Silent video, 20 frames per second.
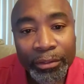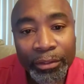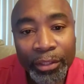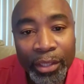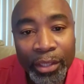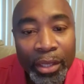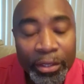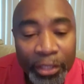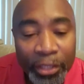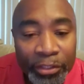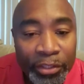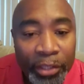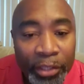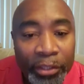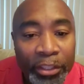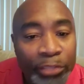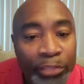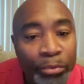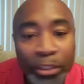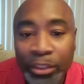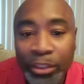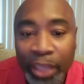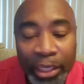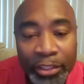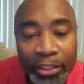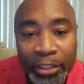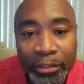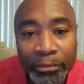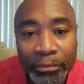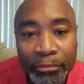The stinger is all those things. See,
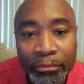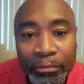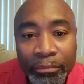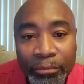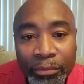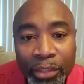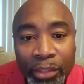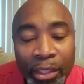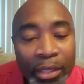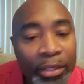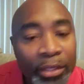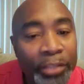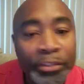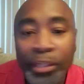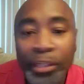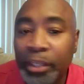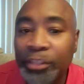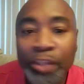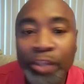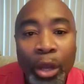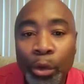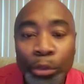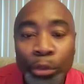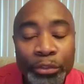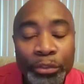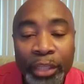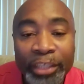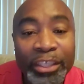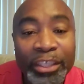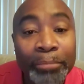many of you are crying out.
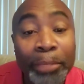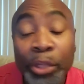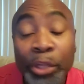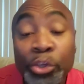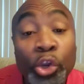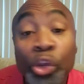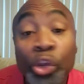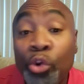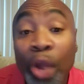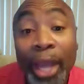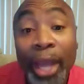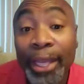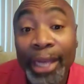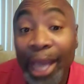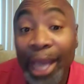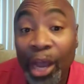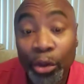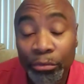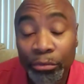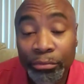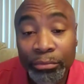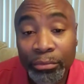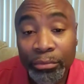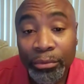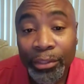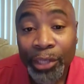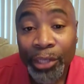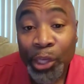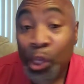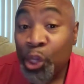You're crying out because that stinger
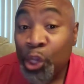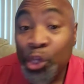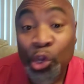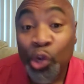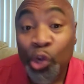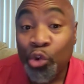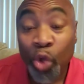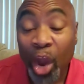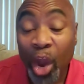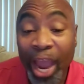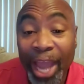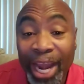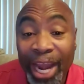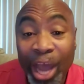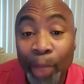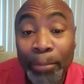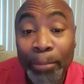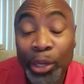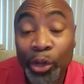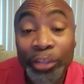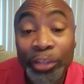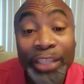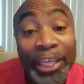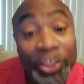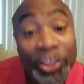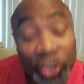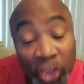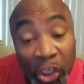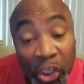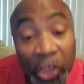is in you. It's still in you. You didn't let it
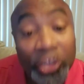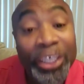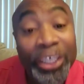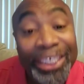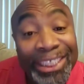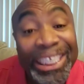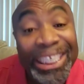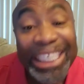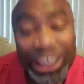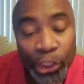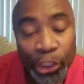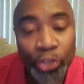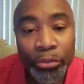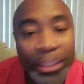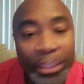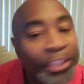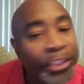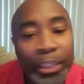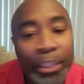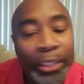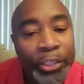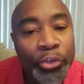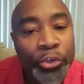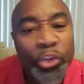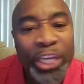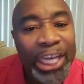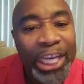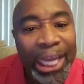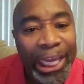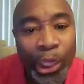go. That past, your past,
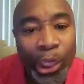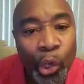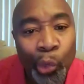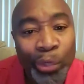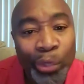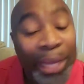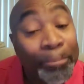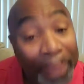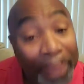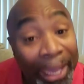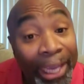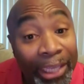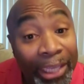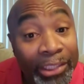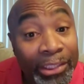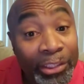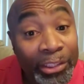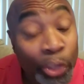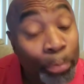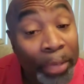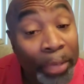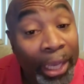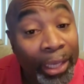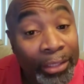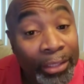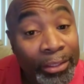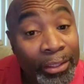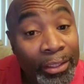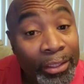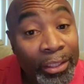you didn't let it go. You didn't pull it out.
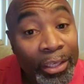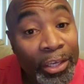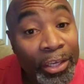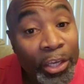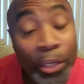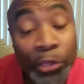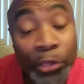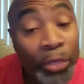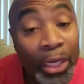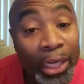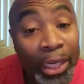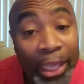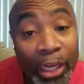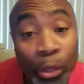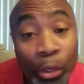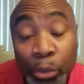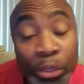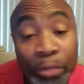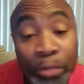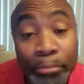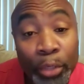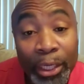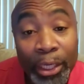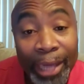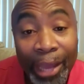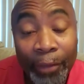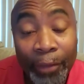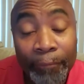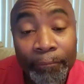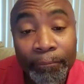That pain,
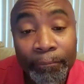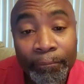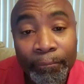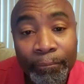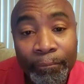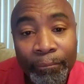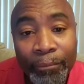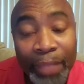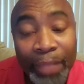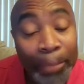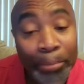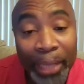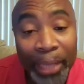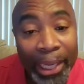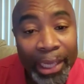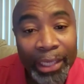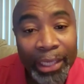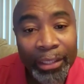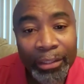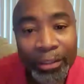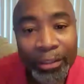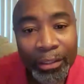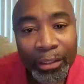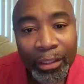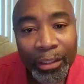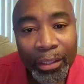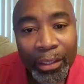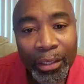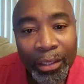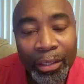that person that hurt you,
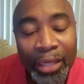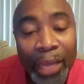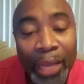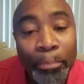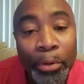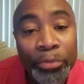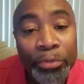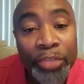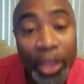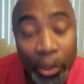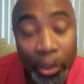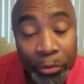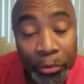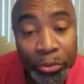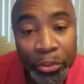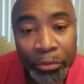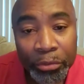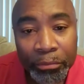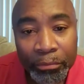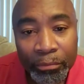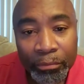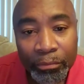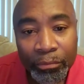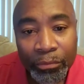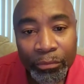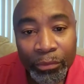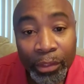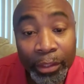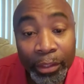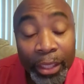that unforgiveness in your heart, that's a
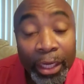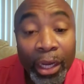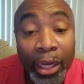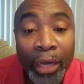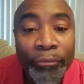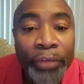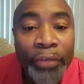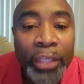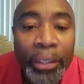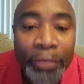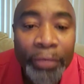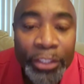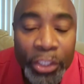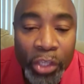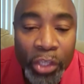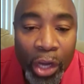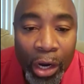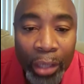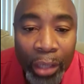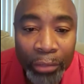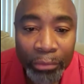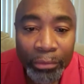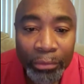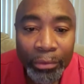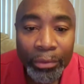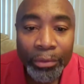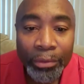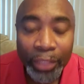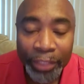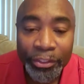stinger. That bitterness that
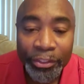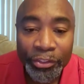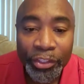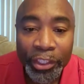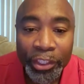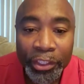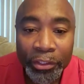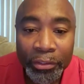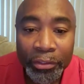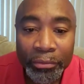came up in your heart.